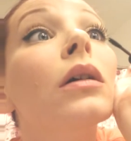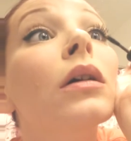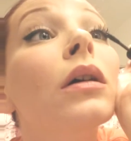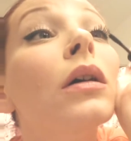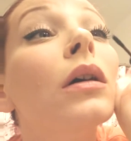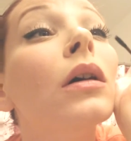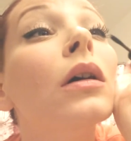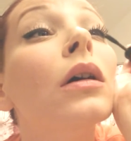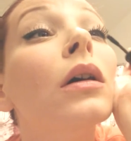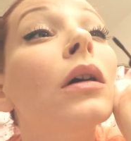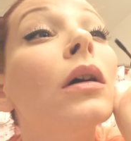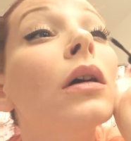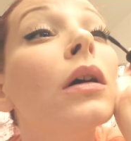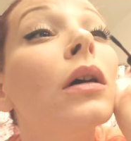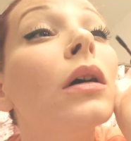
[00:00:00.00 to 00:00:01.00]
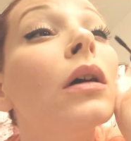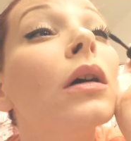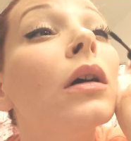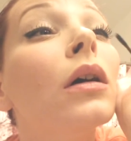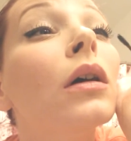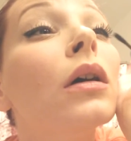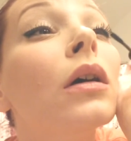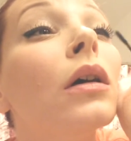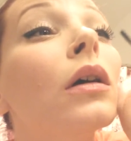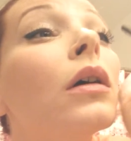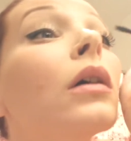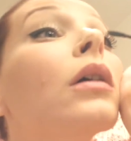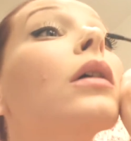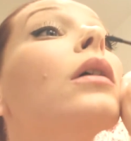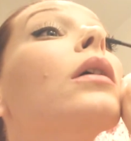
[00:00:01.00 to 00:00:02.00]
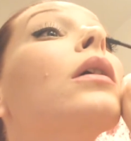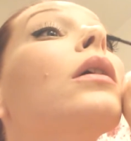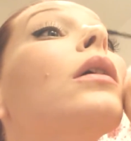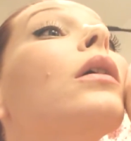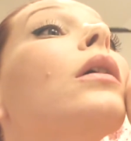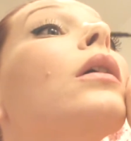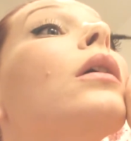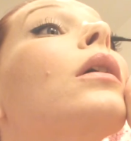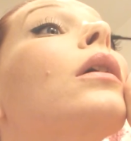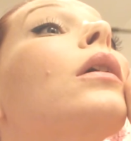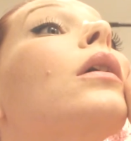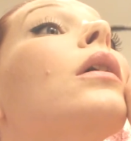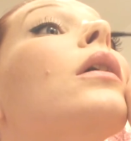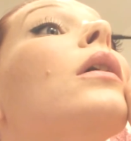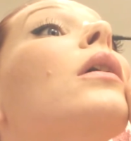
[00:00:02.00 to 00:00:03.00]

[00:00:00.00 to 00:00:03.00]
Nothing is said.